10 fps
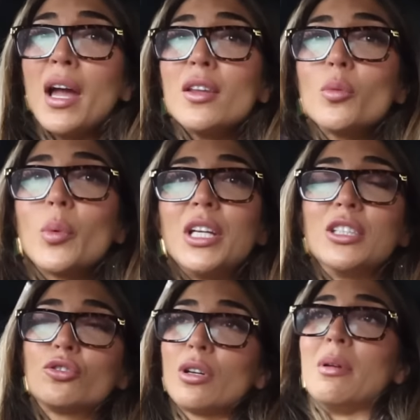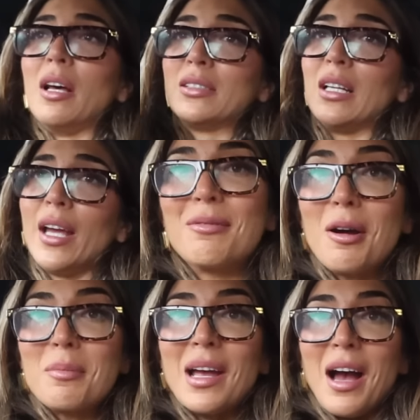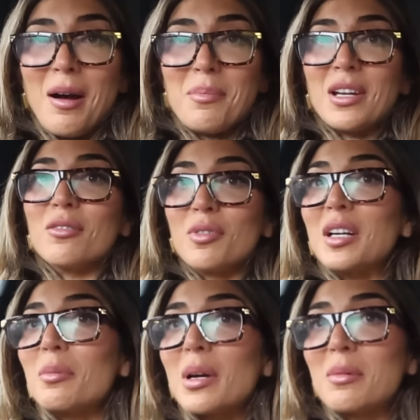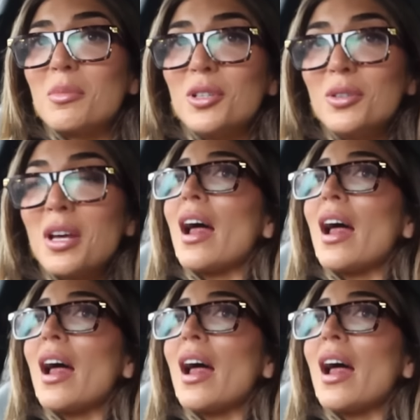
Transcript: And the weirdest dream last night. It woke me up in a really weird mood.